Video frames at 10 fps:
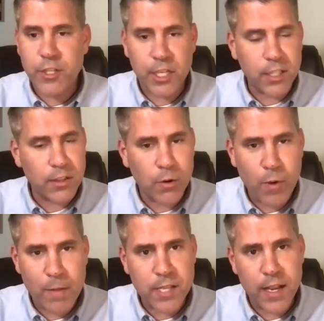I checked at their
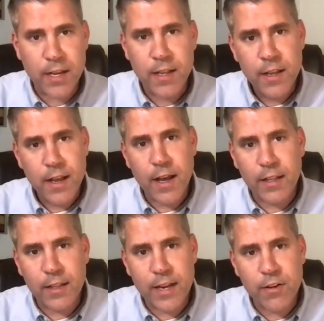website;
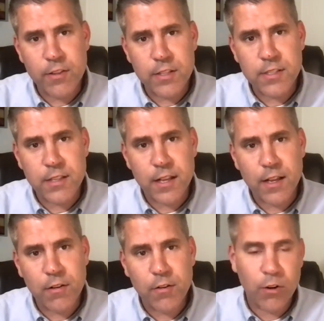uh, later this
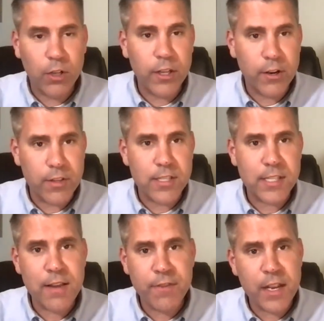uh, earlier this
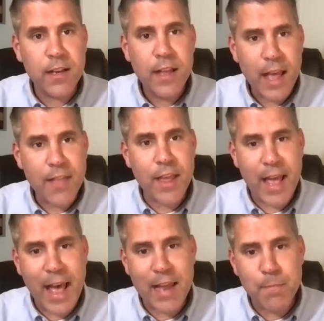evening, and they
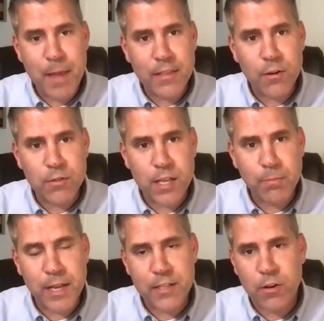had made those updates.